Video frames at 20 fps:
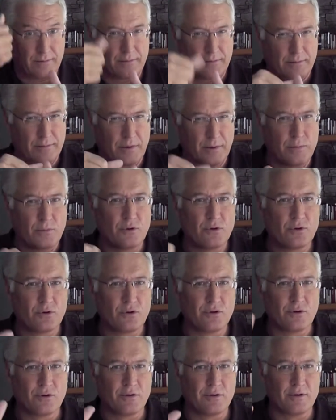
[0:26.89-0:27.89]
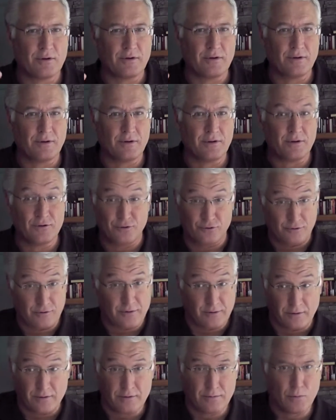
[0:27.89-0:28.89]
Now we need to
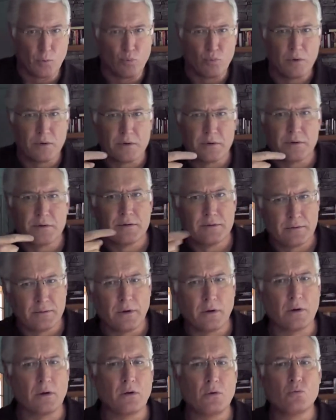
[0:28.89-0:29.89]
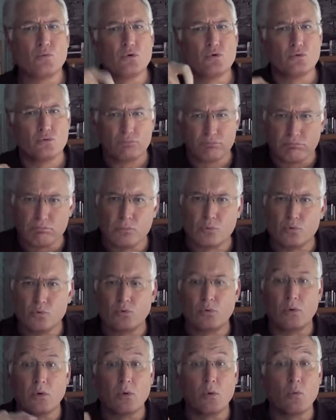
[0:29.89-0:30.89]
understand what James said in the
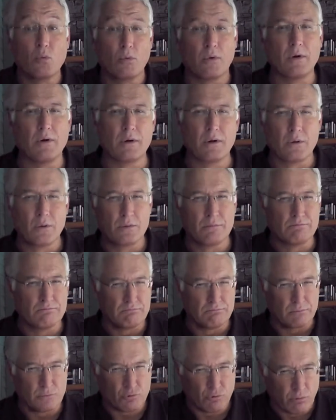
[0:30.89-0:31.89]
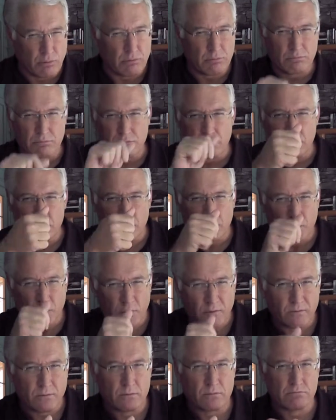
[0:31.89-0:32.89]
Bible about this. He said that
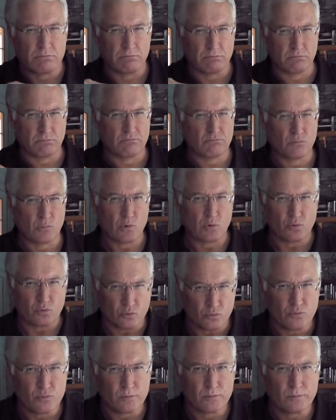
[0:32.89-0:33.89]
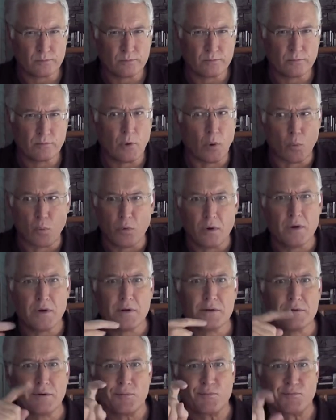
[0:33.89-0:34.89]
when we are starting in the midst of to
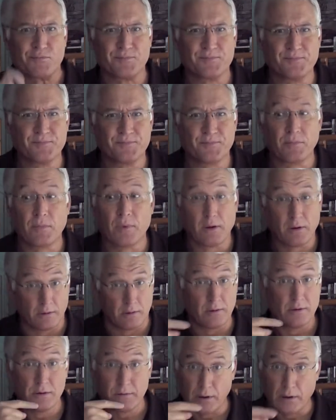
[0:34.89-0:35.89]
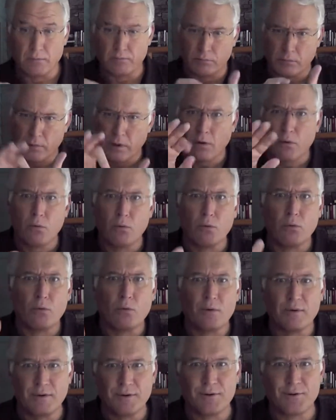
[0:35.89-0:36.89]
have suffering, that we need
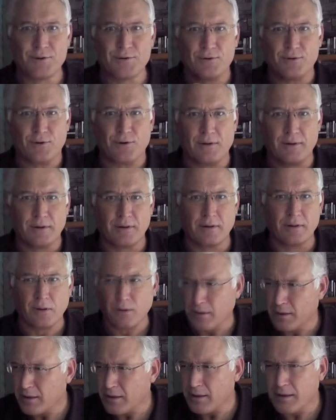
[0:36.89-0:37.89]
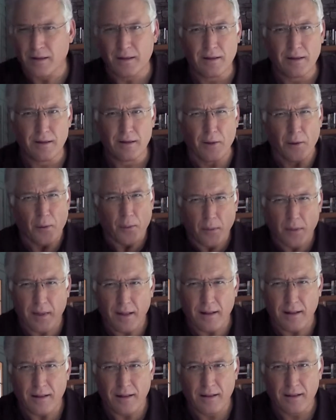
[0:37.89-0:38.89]
to count it all joy. What?
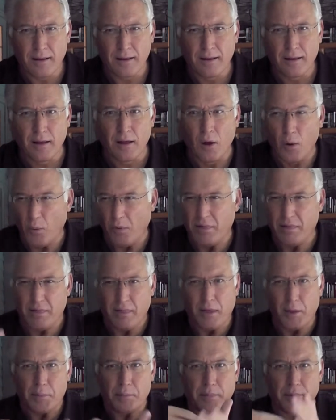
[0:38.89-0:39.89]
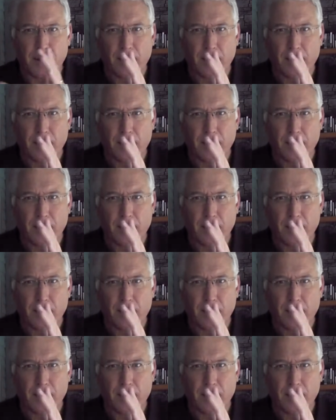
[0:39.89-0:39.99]
How can we do that?